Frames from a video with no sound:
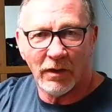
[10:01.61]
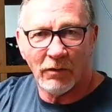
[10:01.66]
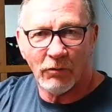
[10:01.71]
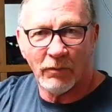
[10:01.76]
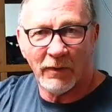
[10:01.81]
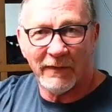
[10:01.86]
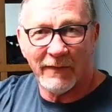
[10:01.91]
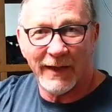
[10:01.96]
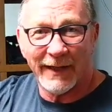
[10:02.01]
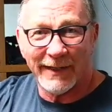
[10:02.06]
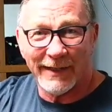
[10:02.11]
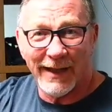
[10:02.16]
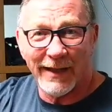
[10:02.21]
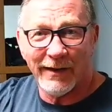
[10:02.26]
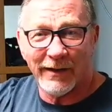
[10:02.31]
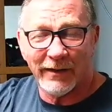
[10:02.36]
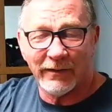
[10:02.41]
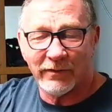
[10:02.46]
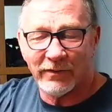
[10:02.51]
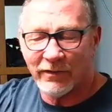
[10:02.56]
when they get
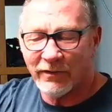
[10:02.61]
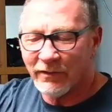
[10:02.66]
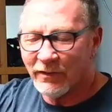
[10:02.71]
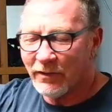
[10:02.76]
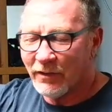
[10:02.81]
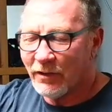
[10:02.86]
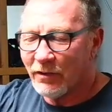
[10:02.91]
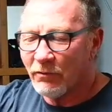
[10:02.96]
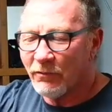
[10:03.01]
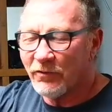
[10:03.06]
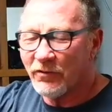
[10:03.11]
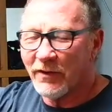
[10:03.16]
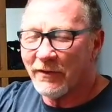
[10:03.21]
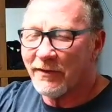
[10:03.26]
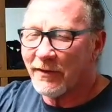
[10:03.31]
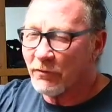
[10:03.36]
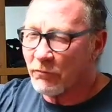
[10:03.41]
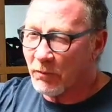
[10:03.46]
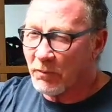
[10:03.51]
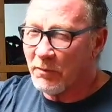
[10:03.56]
it, which I
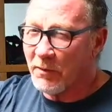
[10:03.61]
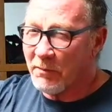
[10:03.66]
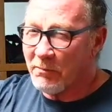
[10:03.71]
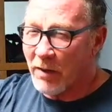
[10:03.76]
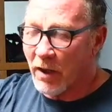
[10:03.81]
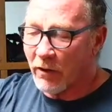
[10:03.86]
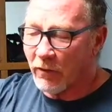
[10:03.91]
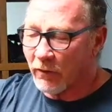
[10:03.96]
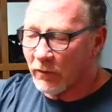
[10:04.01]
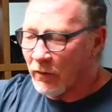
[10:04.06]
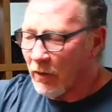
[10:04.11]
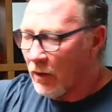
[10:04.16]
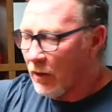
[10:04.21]
think would be better.